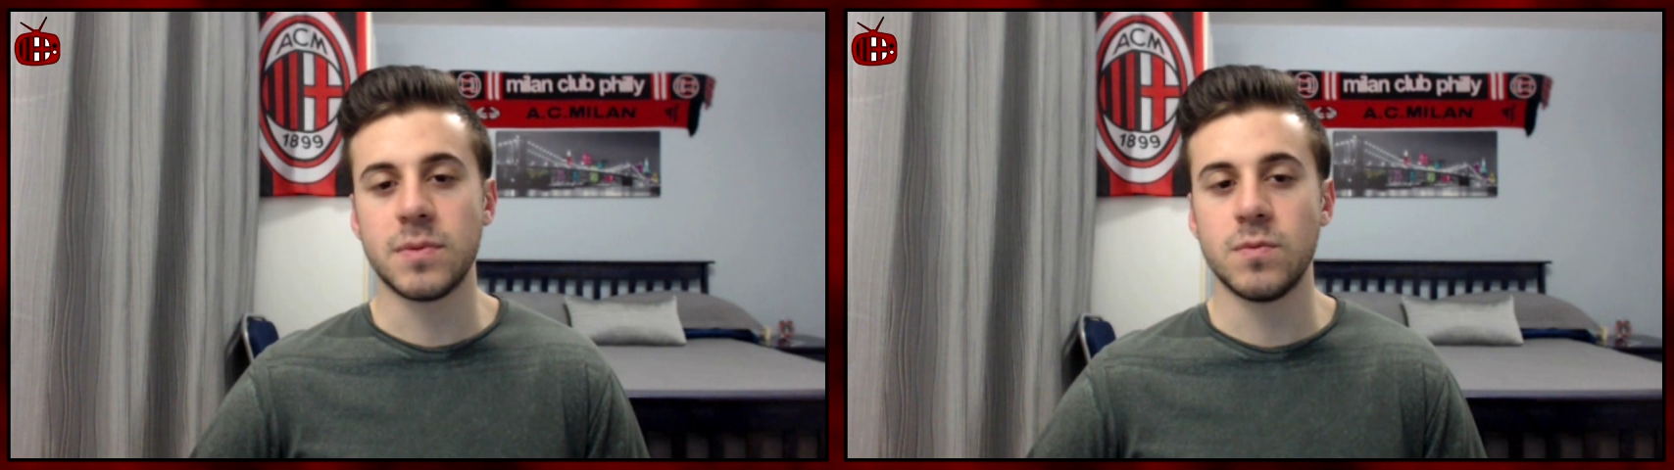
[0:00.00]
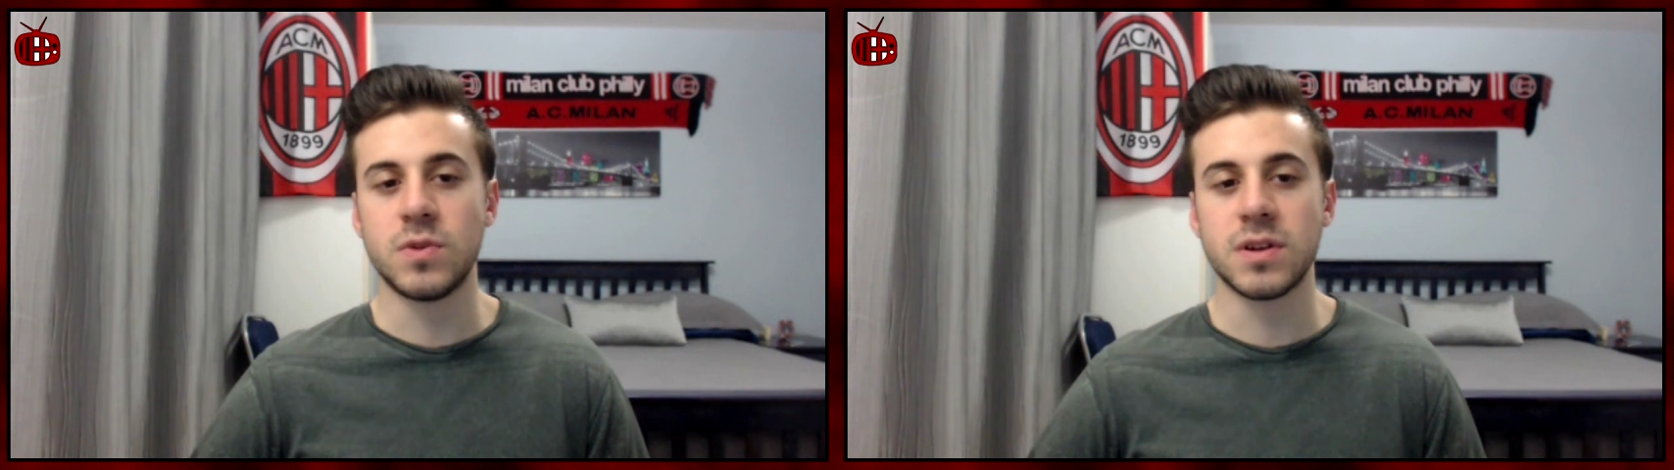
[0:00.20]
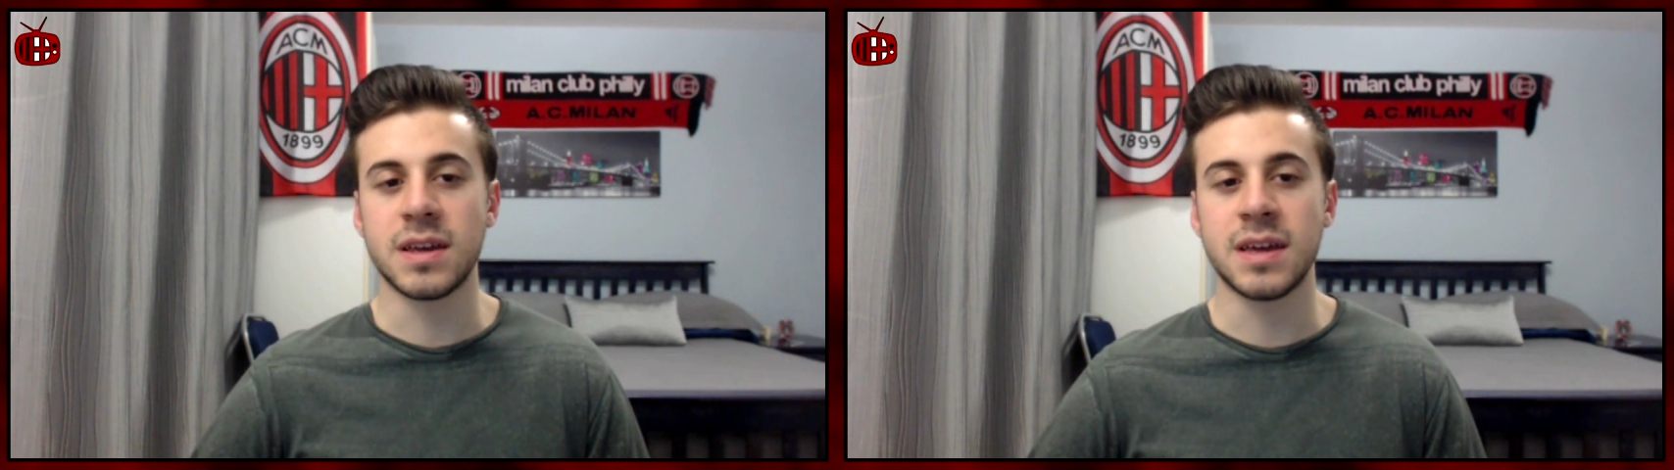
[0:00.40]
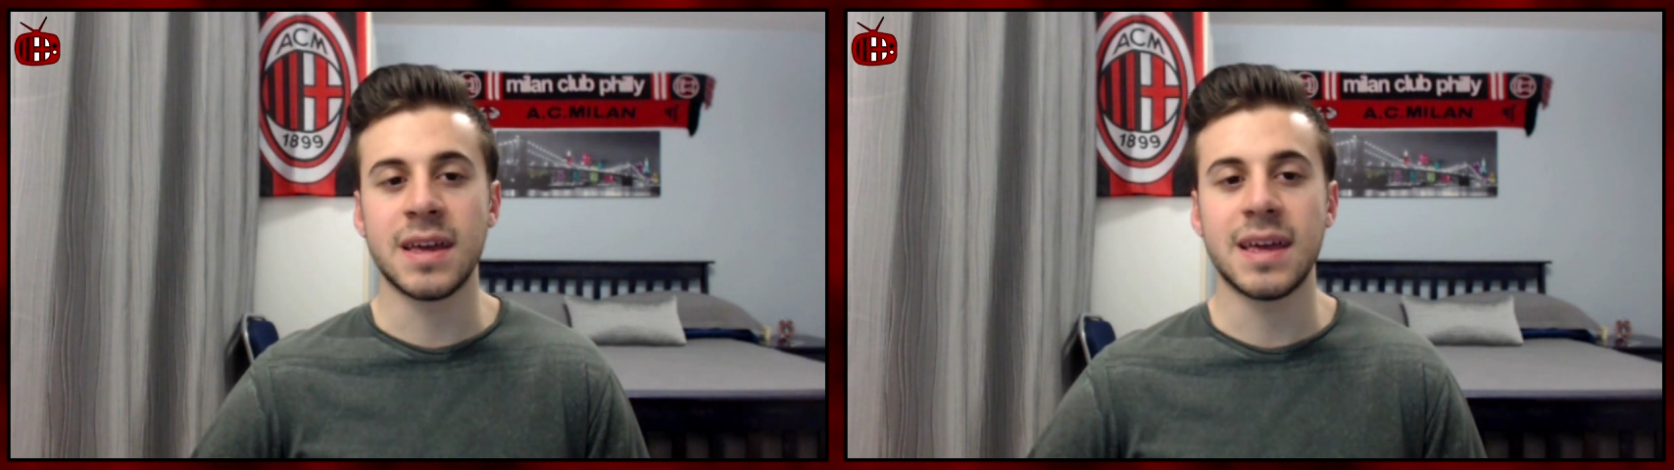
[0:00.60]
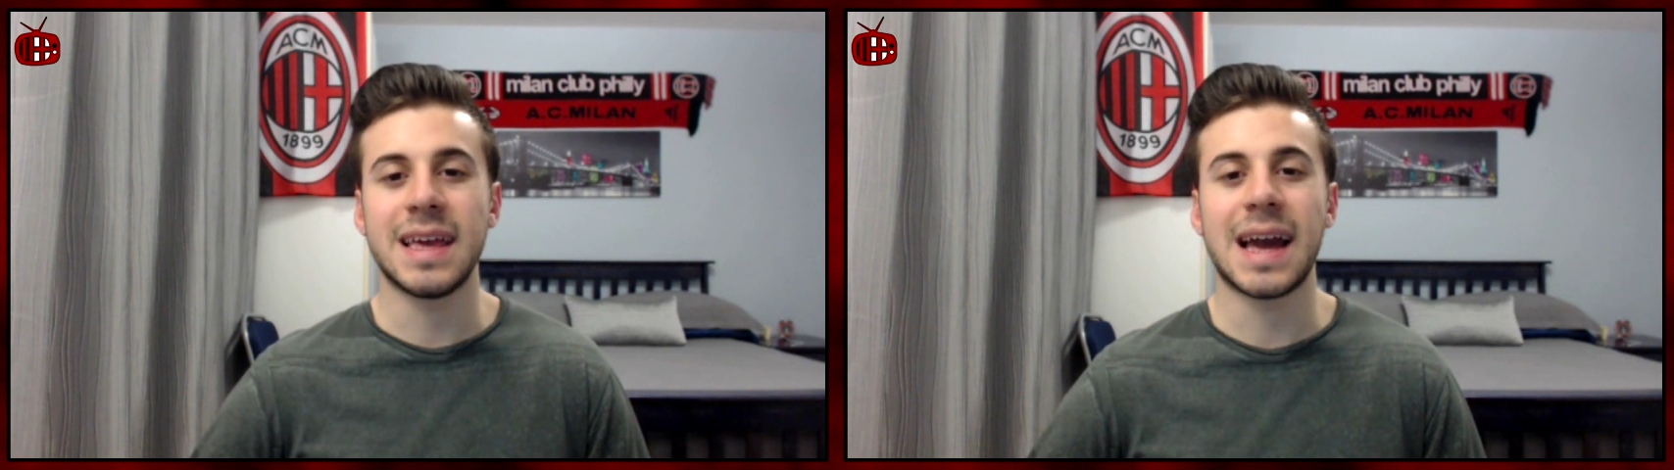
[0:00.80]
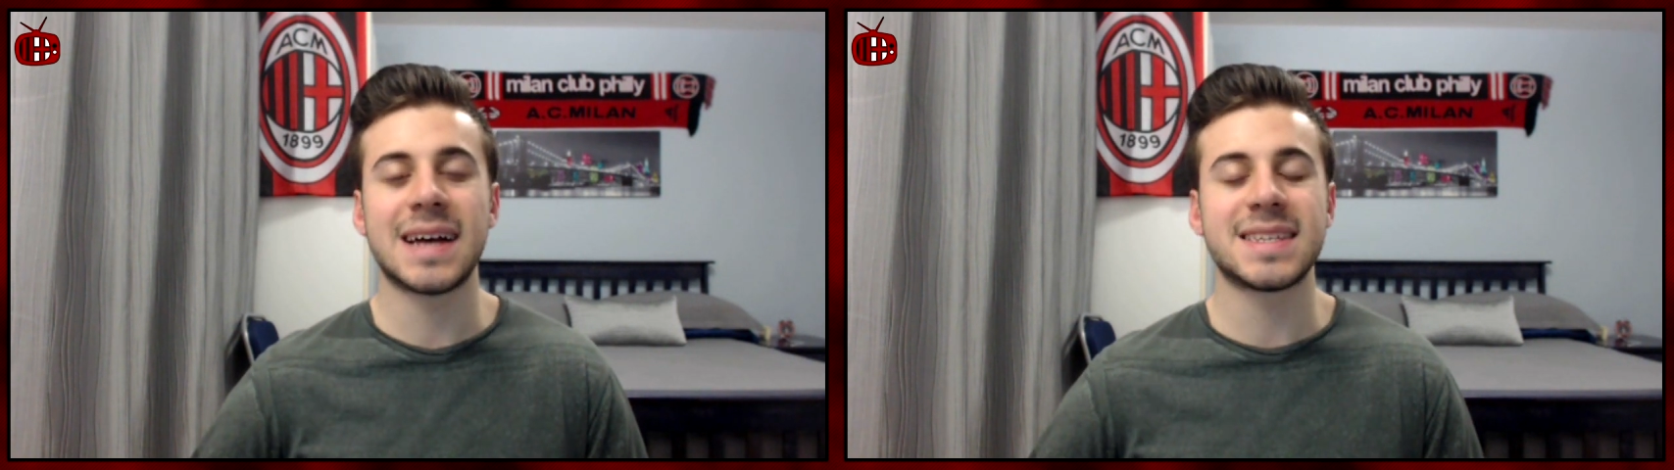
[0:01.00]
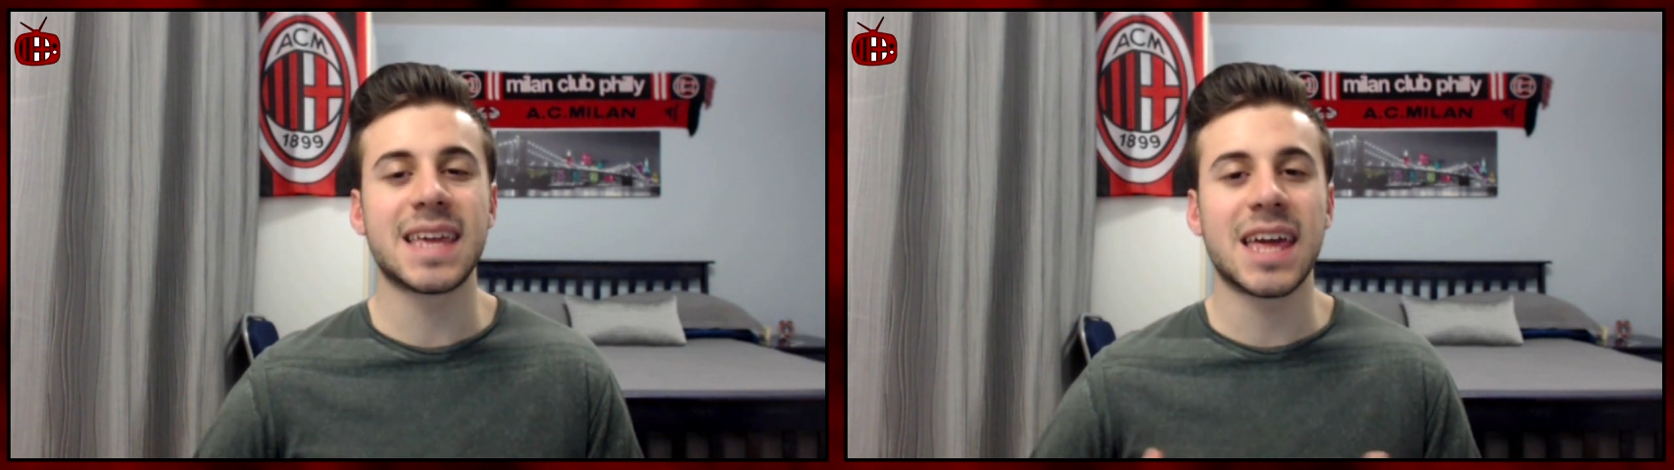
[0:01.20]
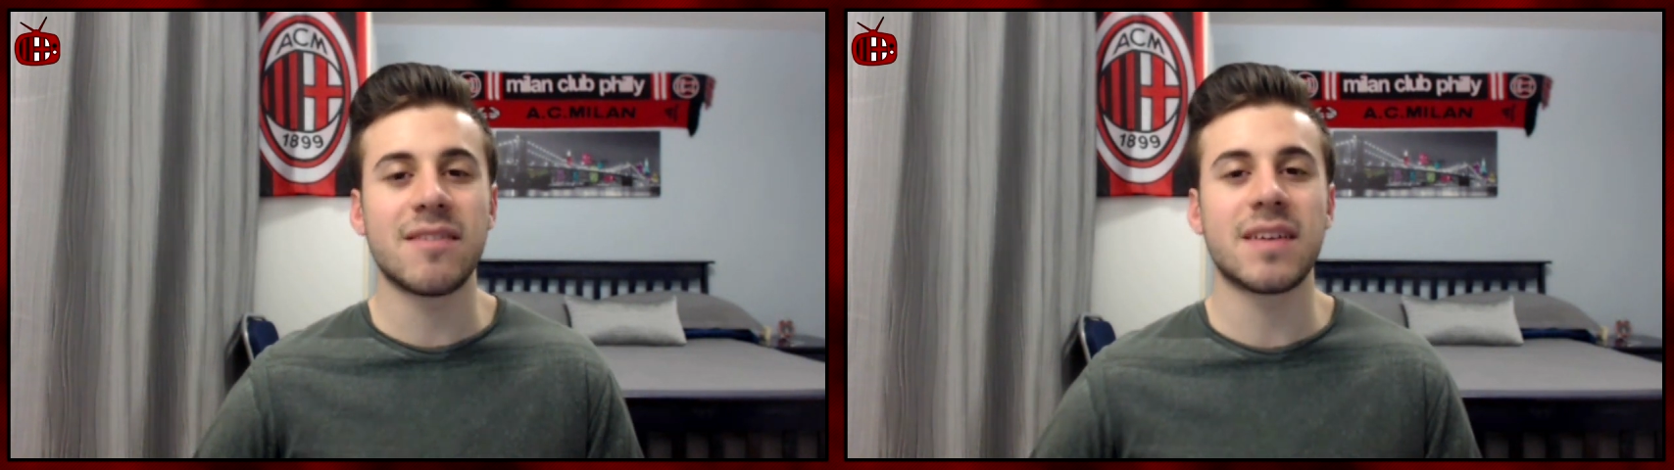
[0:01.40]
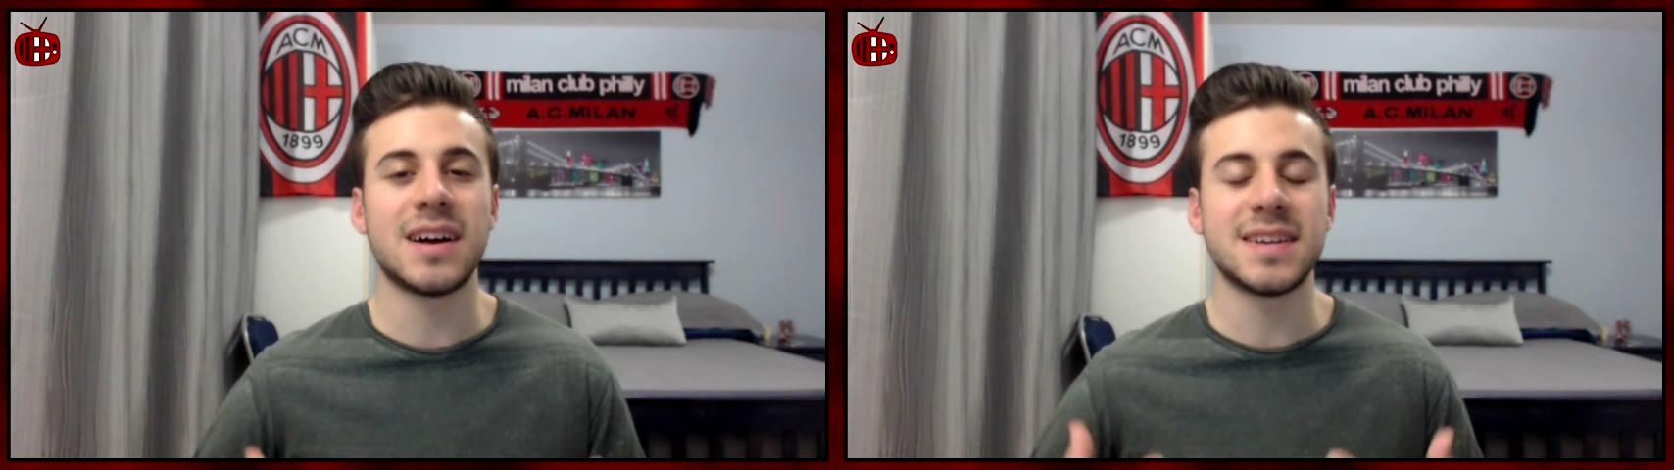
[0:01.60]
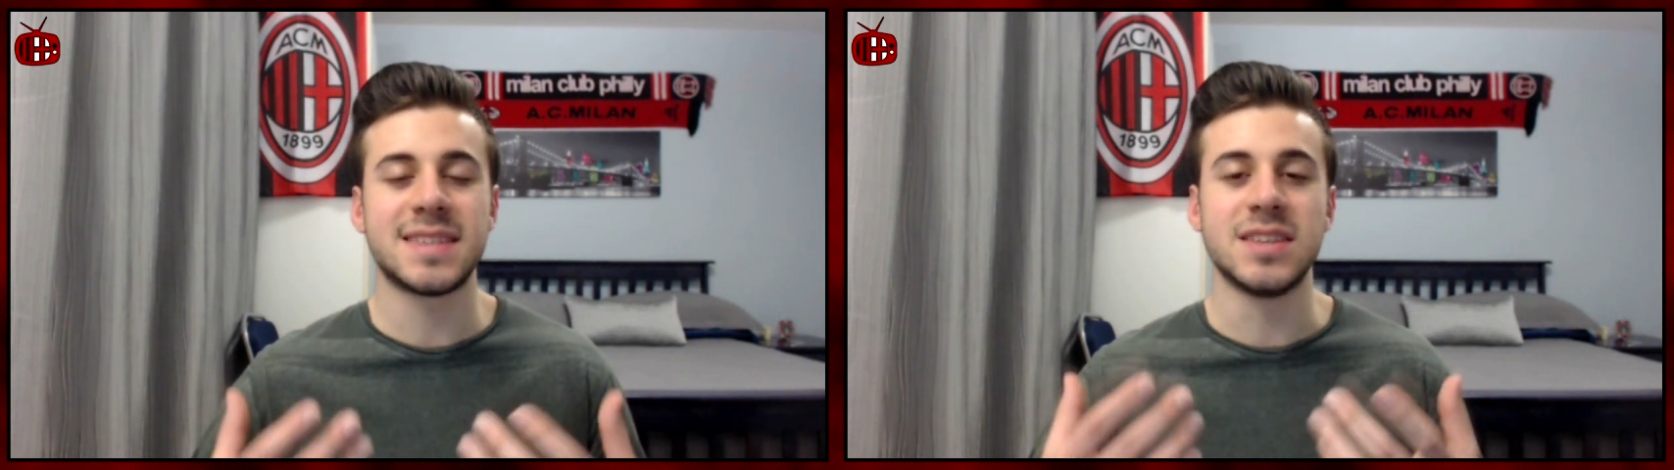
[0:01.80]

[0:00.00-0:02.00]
really he hasn't given us